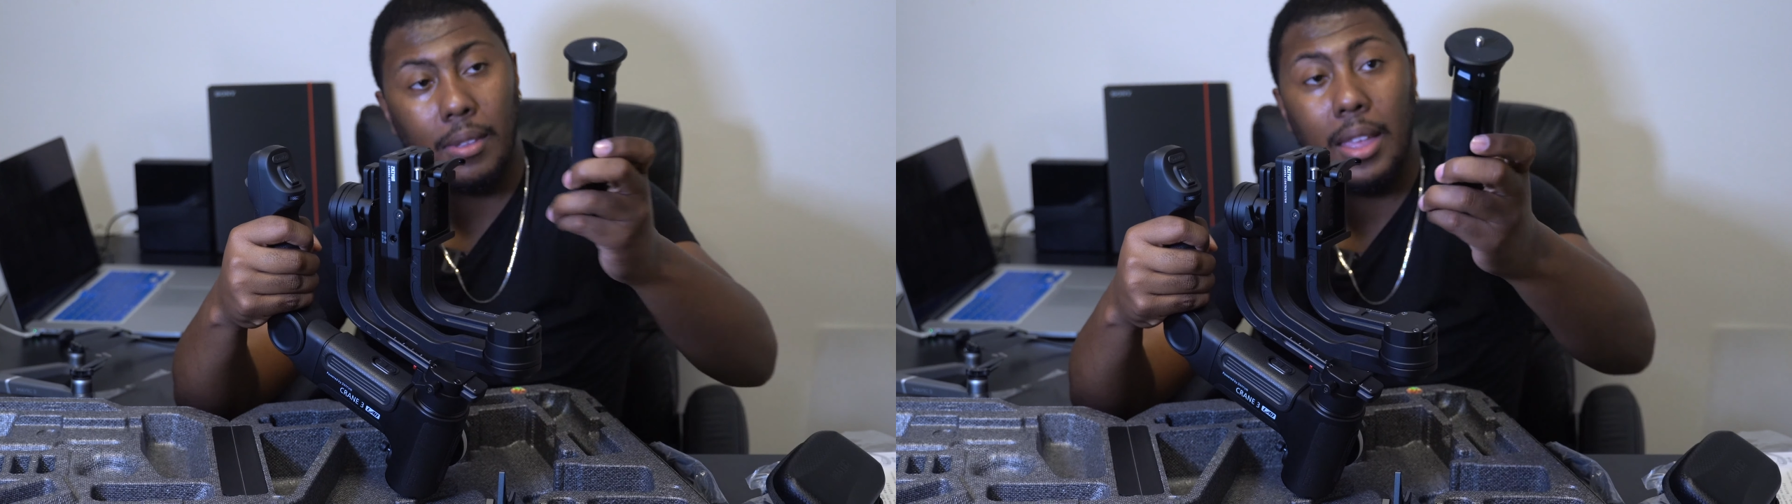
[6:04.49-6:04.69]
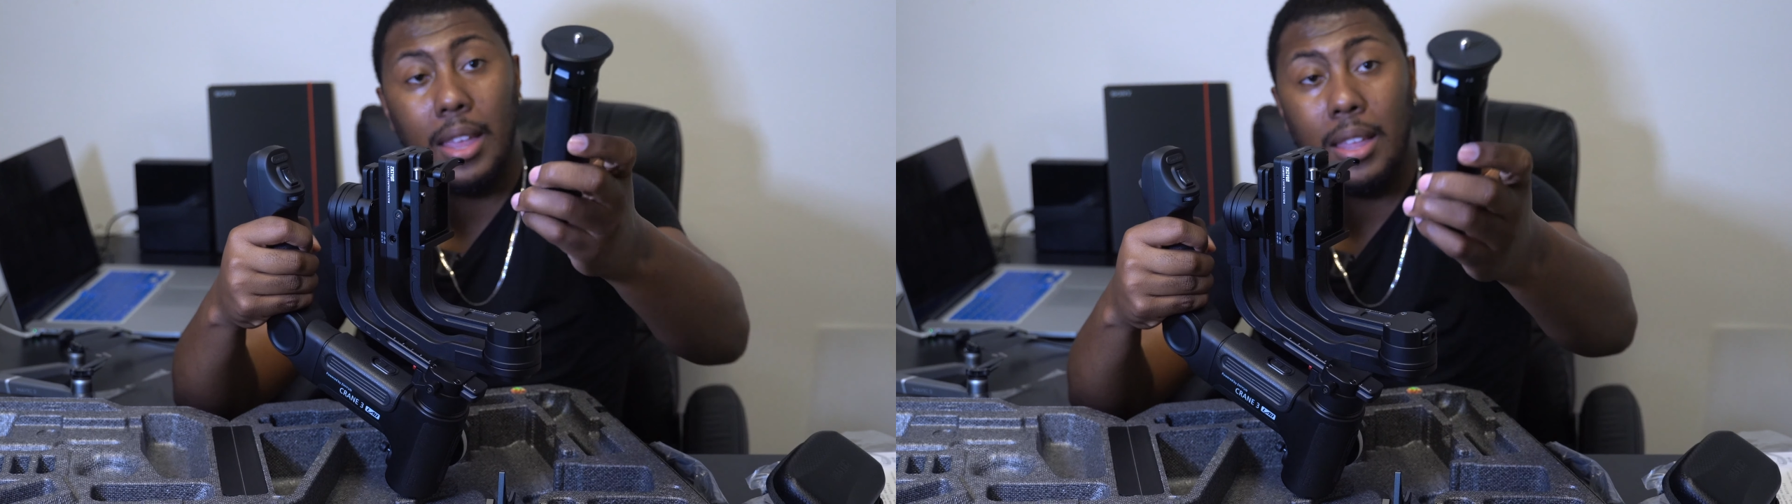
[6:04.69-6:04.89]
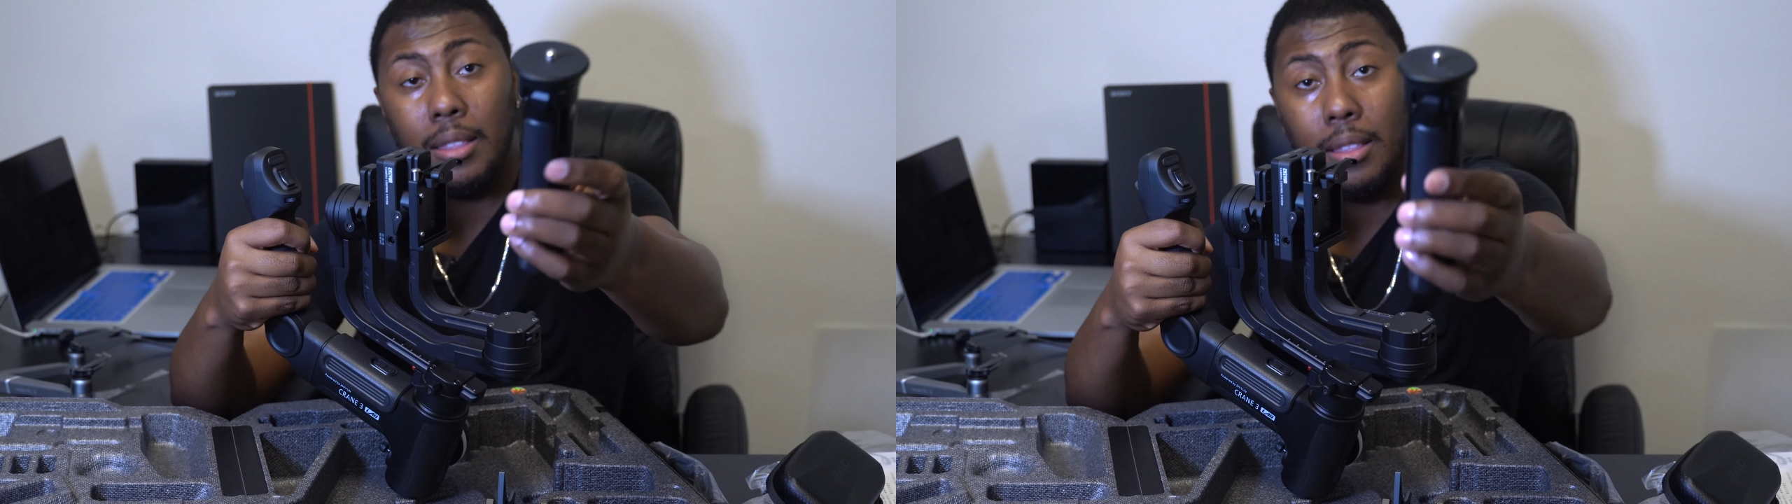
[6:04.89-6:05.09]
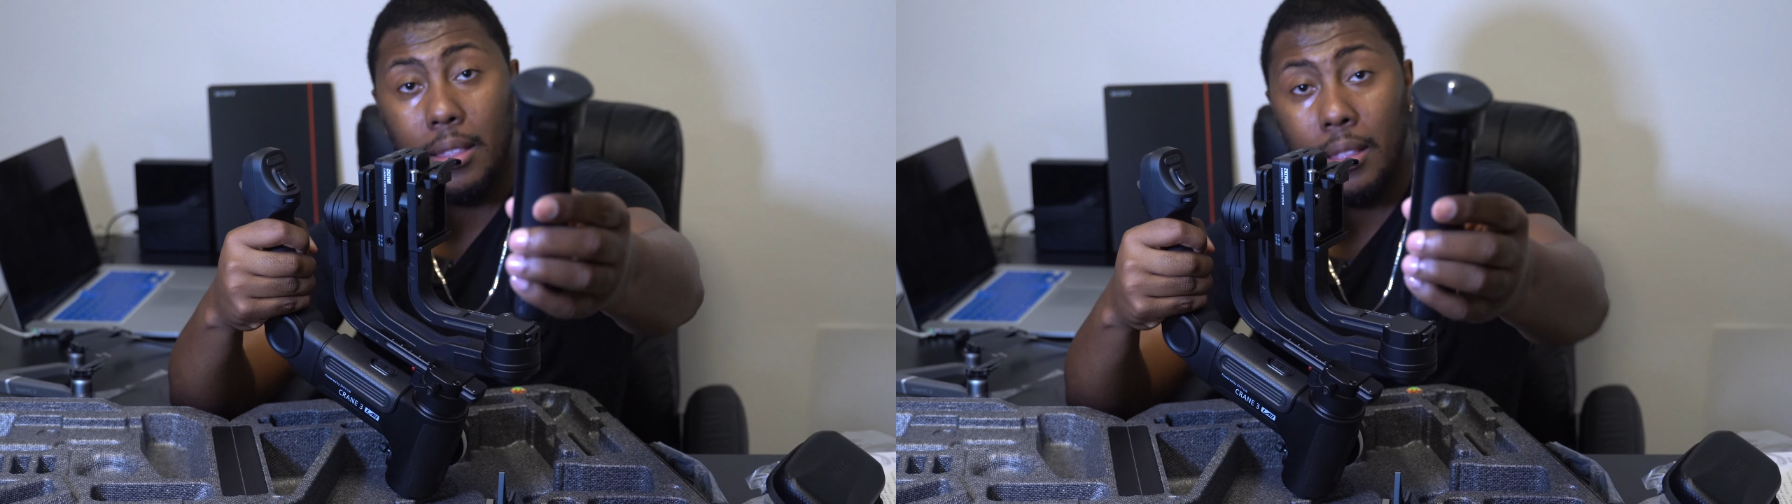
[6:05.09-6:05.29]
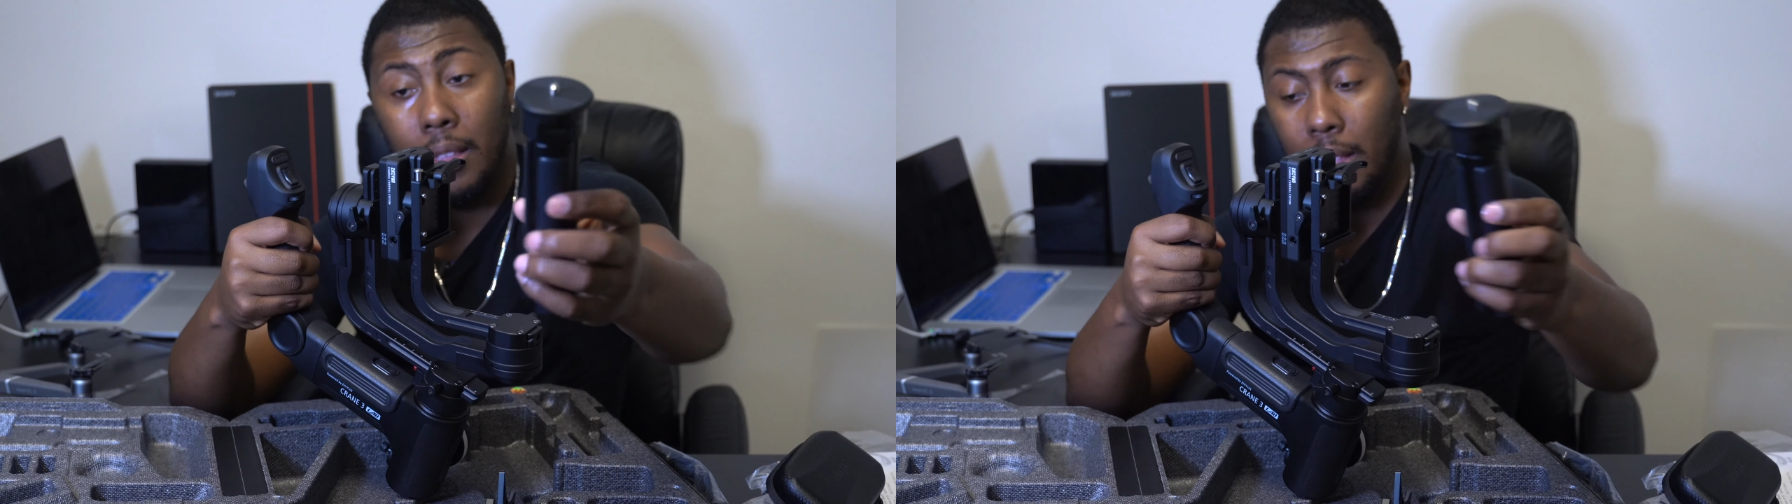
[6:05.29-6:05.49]
And
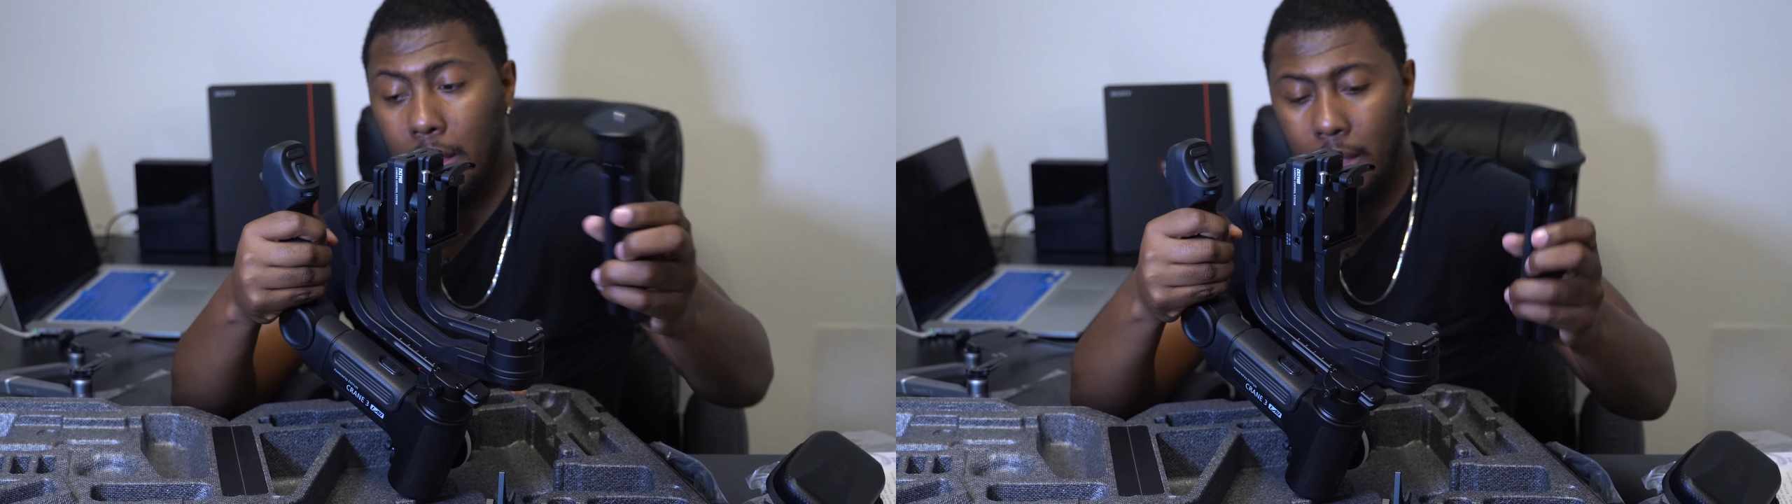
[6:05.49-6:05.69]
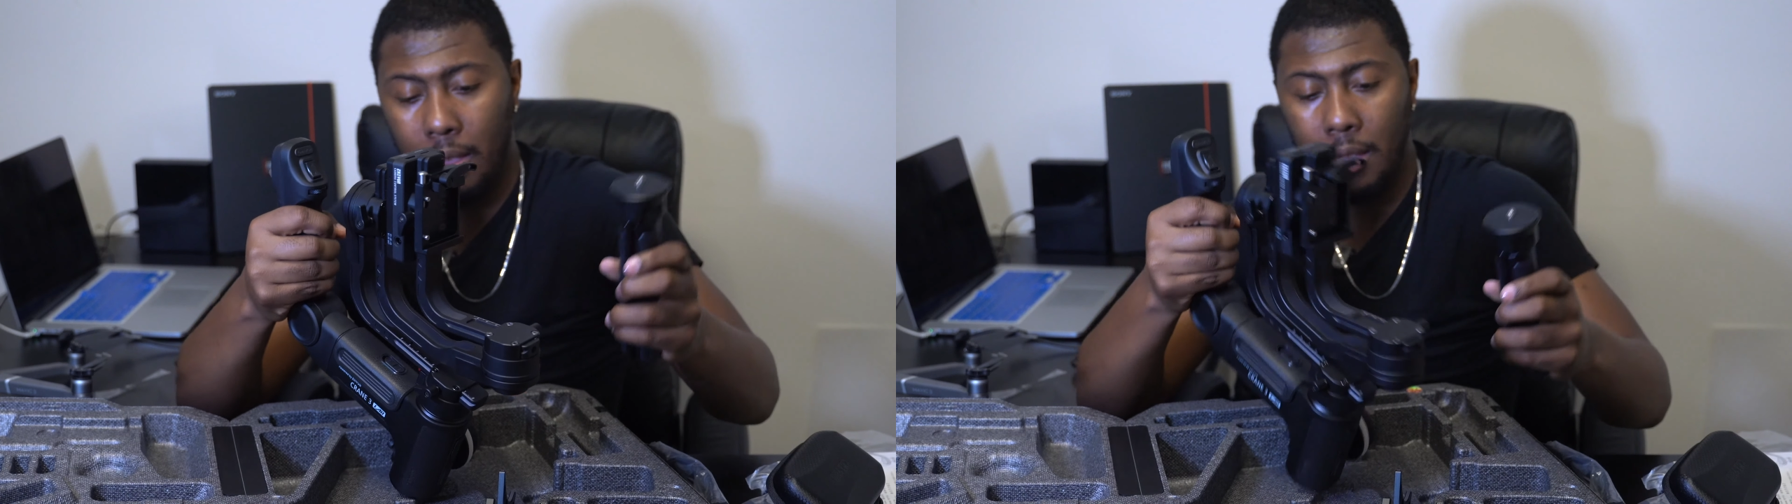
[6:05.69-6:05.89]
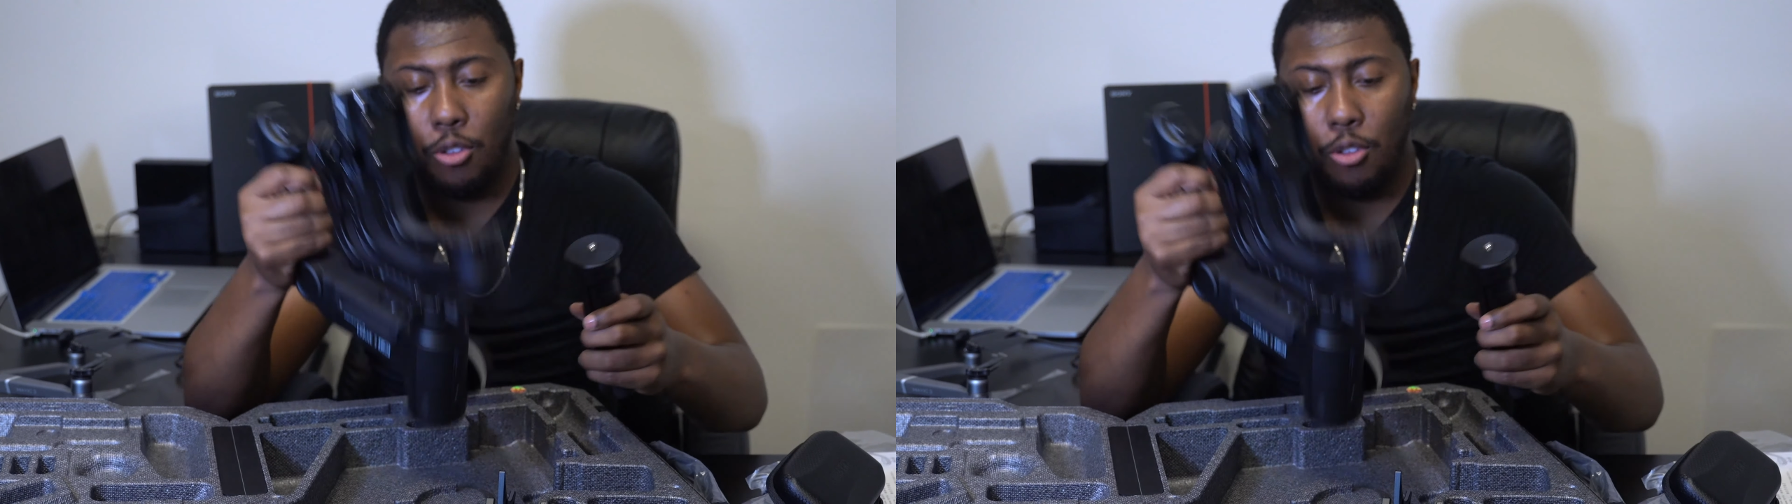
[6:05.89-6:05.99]
the